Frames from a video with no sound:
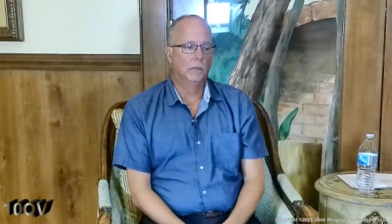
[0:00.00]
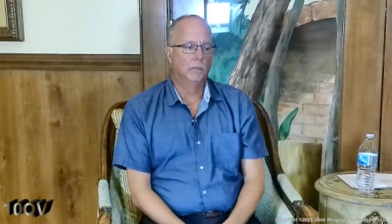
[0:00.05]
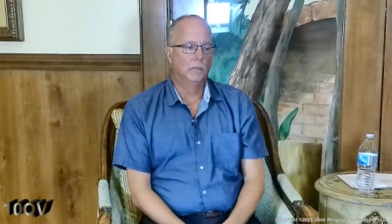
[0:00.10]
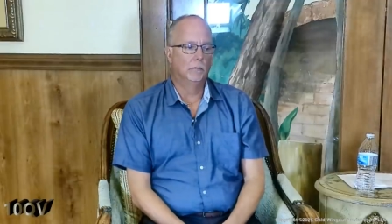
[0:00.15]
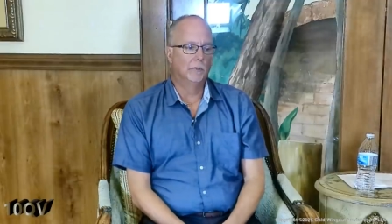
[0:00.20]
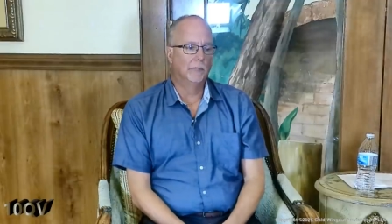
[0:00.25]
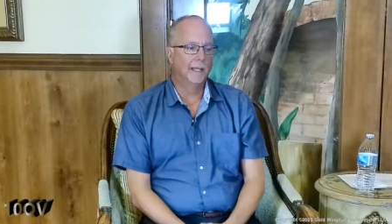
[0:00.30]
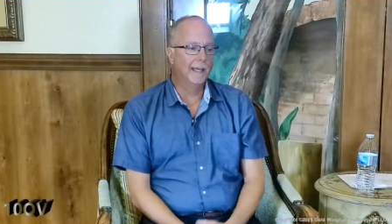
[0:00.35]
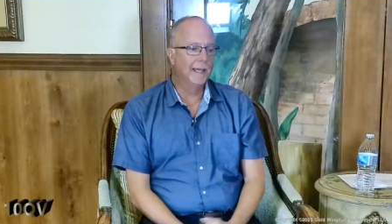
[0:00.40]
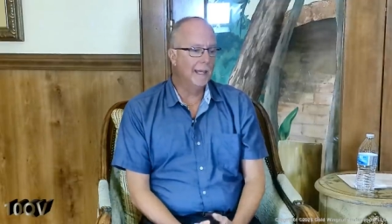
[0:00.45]

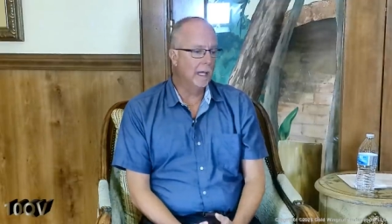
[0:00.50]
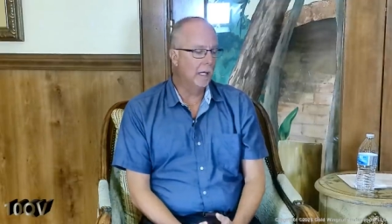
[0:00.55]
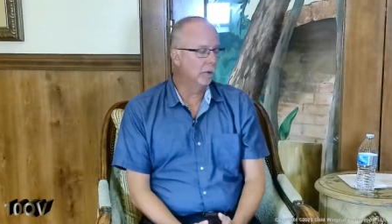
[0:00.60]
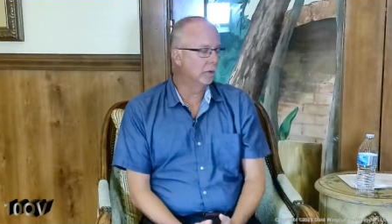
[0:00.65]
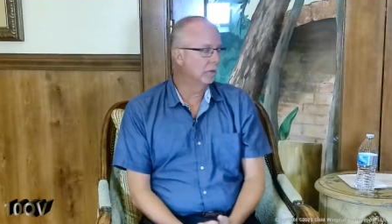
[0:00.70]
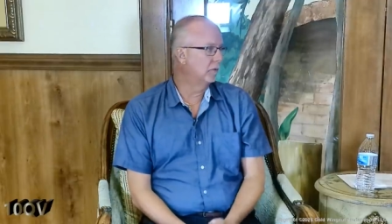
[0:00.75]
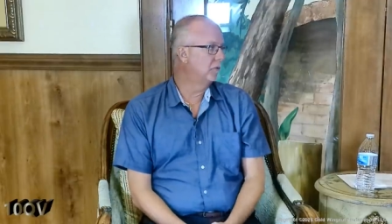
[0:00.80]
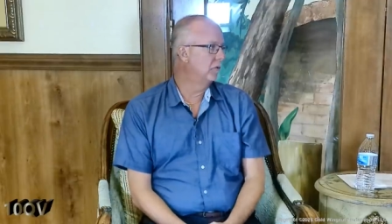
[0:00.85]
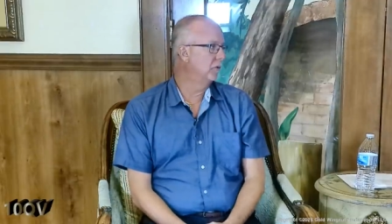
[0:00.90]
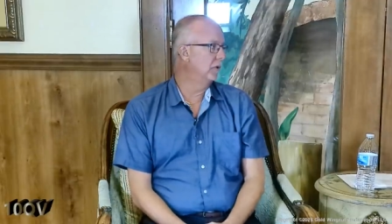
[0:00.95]

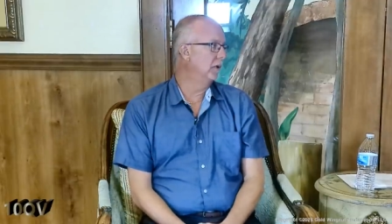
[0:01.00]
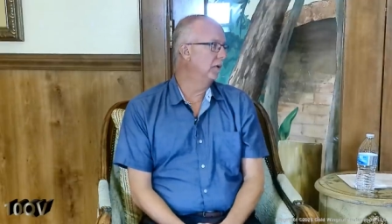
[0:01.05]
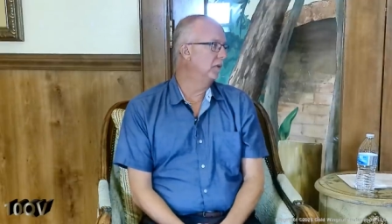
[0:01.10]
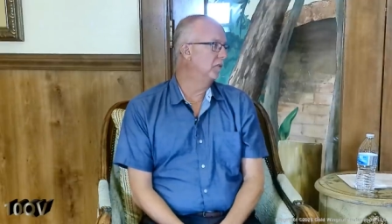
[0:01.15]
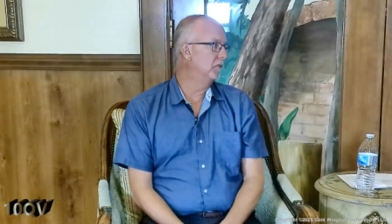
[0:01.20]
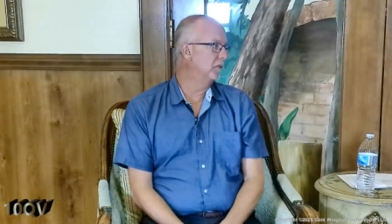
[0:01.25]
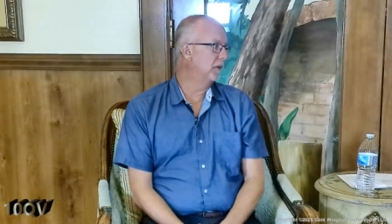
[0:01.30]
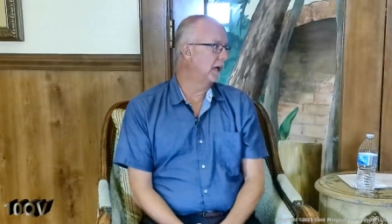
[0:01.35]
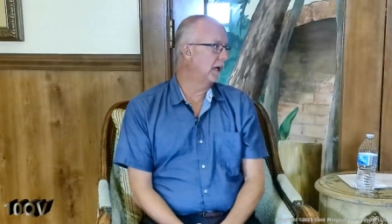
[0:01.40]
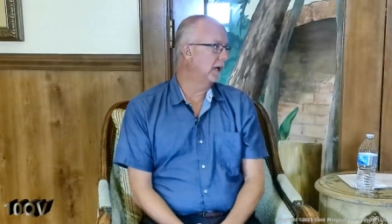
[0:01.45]
layouts
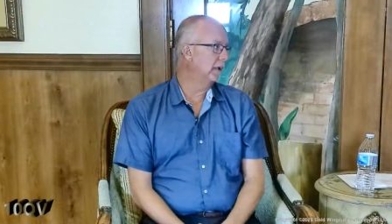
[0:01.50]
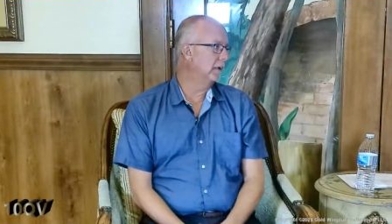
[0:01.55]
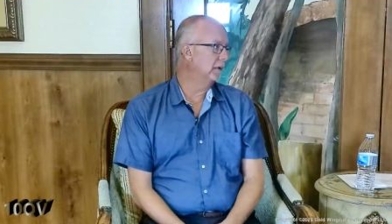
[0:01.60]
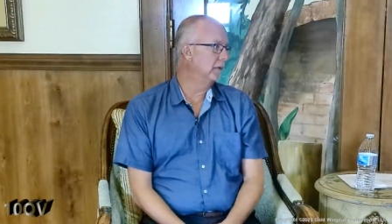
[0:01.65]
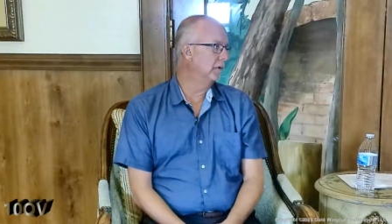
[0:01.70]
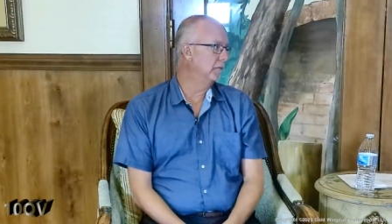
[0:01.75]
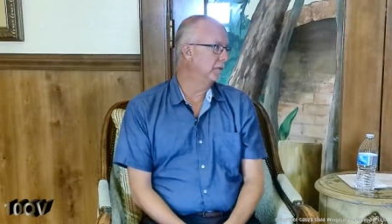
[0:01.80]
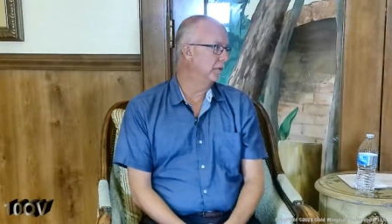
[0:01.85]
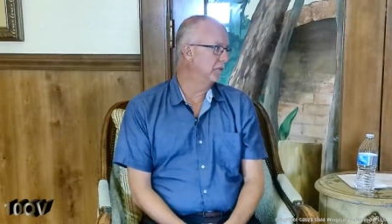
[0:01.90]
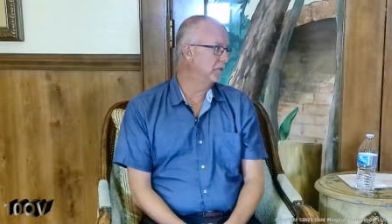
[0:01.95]
inside the
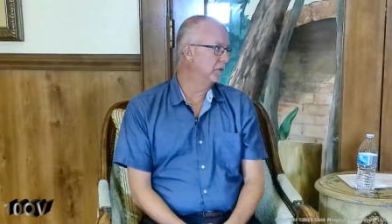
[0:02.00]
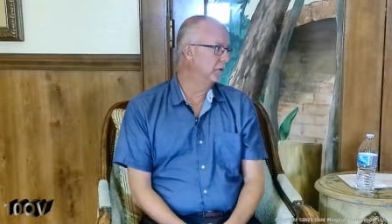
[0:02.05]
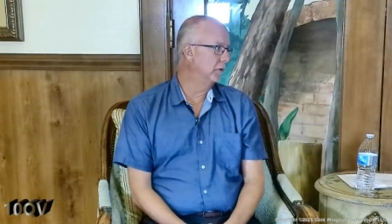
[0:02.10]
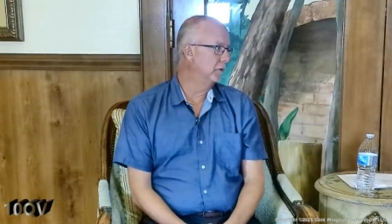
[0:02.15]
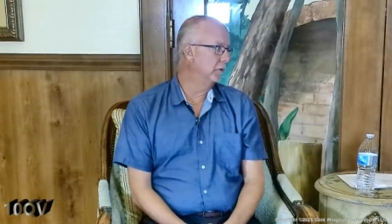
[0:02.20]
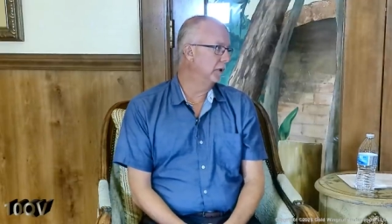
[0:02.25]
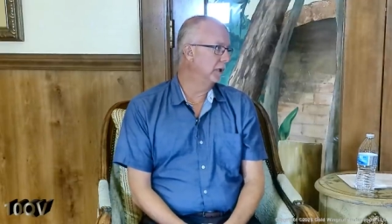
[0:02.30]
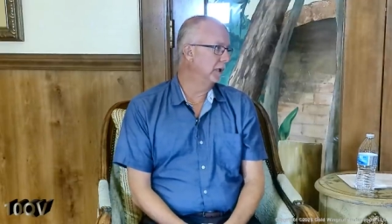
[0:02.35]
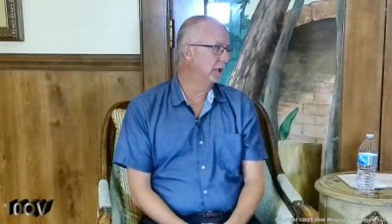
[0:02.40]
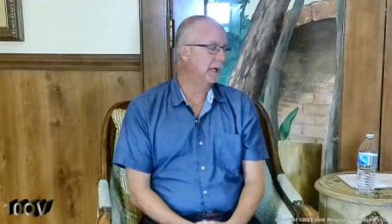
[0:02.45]
facility.